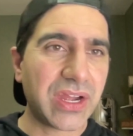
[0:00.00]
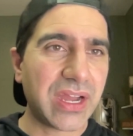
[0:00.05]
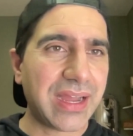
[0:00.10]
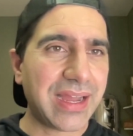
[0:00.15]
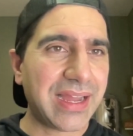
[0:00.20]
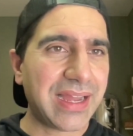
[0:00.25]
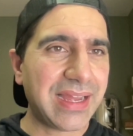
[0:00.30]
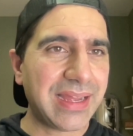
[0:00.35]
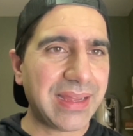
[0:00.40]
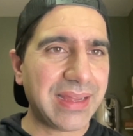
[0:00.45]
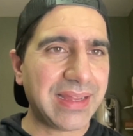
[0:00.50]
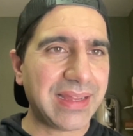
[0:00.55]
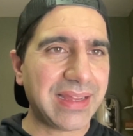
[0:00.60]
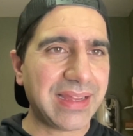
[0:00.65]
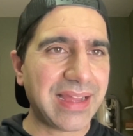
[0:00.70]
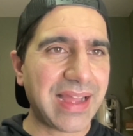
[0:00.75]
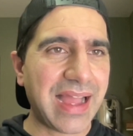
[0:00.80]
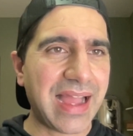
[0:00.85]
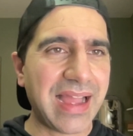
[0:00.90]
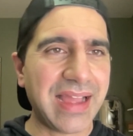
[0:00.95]

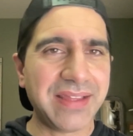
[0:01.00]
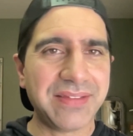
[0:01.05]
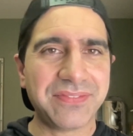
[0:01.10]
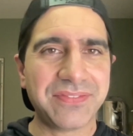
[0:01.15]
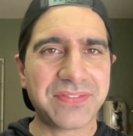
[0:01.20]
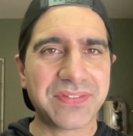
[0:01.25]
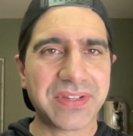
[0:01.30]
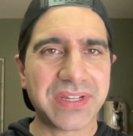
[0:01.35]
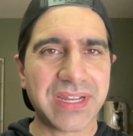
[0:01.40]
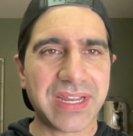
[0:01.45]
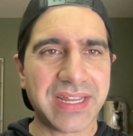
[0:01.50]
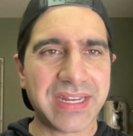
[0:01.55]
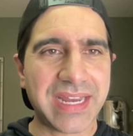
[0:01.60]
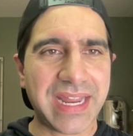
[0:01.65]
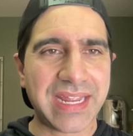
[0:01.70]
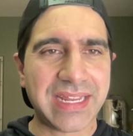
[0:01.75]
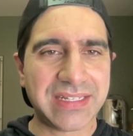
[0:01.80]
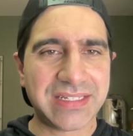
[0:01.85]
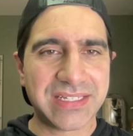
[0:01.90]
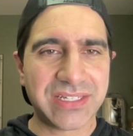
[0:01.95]
I've got
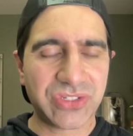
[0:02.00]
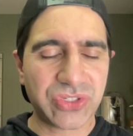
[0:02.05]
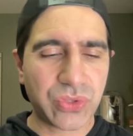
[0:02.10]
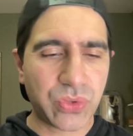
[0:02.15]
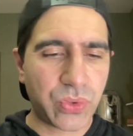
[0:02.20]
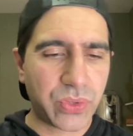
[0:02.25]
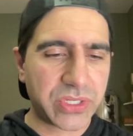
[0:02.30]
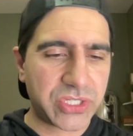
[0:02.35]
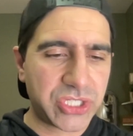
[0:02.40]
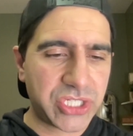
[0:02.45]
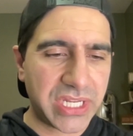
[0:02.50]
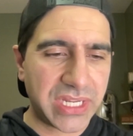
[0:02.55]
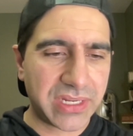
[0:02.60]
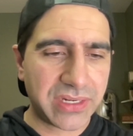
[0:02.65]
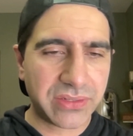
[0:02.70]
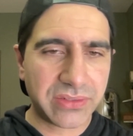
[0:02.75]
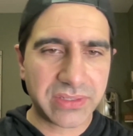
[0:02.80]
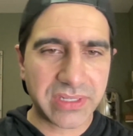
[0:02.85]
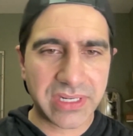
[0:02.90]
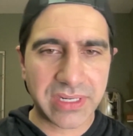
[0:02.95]
a Discord
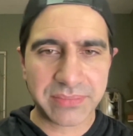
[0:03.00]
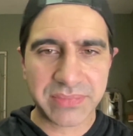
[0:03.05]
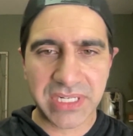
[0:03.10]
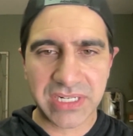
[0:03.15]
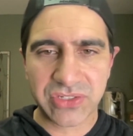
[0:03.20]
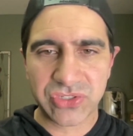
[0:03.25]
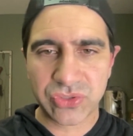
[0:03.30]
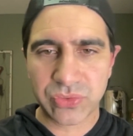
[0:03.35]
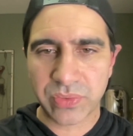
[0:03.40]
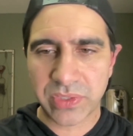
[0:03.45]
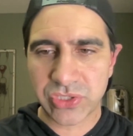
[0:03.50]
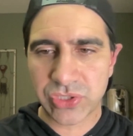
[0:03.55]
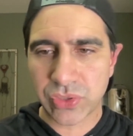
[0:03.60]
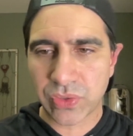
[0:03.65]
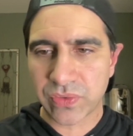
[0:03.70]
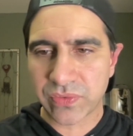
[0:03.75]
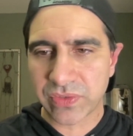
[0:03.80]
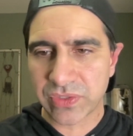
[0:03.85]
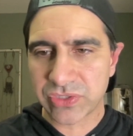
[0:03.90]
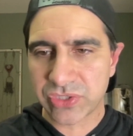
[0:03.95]
channel and I'm going to switch
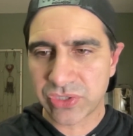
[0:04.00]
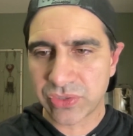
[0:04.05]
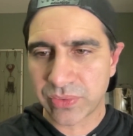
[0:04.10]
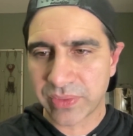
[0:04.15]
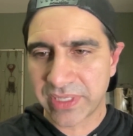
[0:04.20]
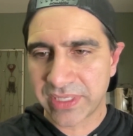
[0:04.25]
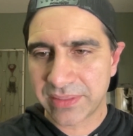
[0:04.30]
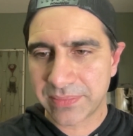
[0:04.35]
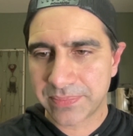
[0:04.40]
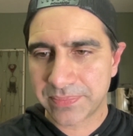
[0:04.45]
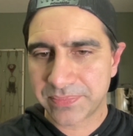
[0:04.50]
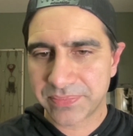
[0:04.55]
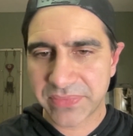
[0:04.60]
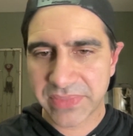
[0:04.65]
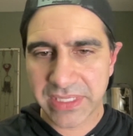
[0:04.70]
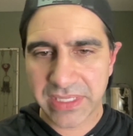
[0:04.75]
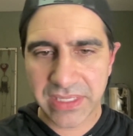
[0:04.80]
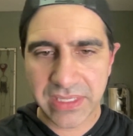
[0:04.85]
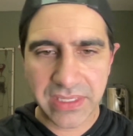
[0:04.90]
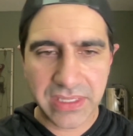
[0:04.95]
over to it
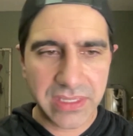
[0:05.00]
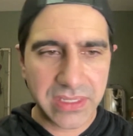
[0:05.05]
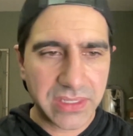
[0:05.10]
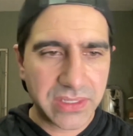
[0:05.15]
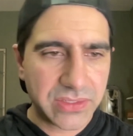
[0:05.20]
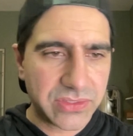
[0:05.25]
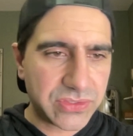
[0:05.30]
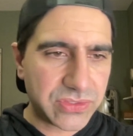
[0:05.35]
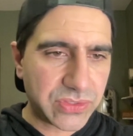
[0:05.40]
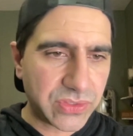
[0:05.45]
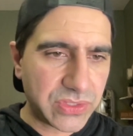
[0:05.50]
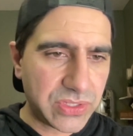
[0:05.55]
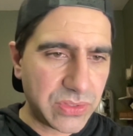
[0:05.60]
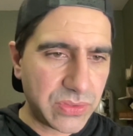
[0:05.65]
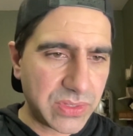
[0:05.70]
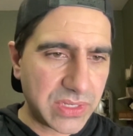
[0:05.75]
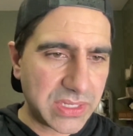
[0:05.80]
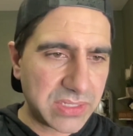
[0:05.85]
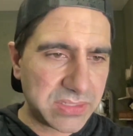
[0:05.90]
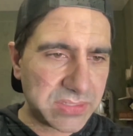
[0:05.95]
so you
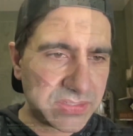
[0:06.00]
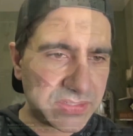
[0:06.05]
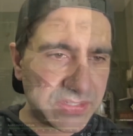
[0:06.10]
can